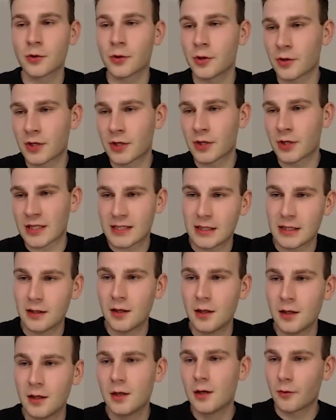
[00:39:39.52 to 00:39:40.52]
So you can
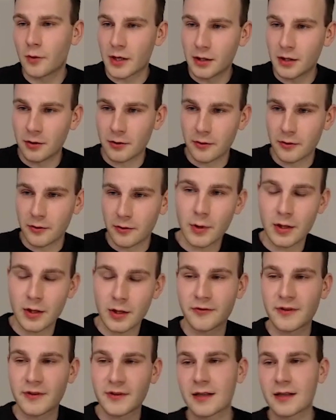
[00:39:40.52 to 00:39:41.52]
see when
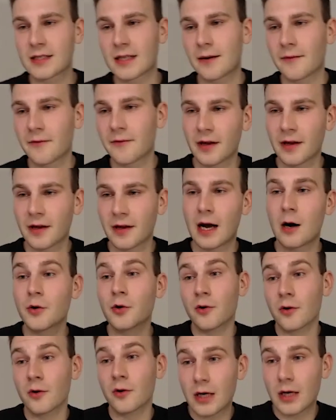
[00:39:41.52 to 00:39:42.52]
you've done something,
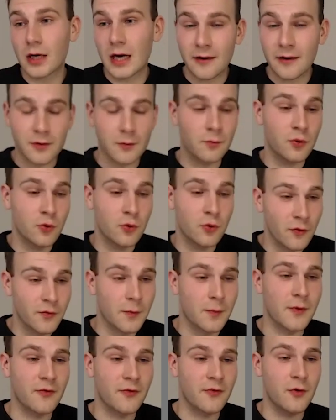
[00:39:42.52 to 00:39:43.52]
how you have
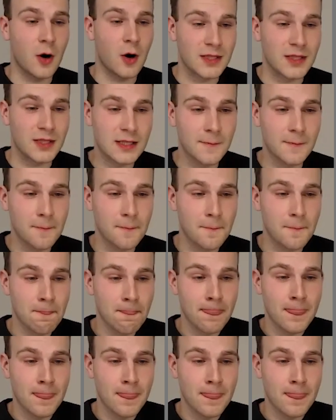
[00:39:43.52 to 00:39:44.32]
improved the performance.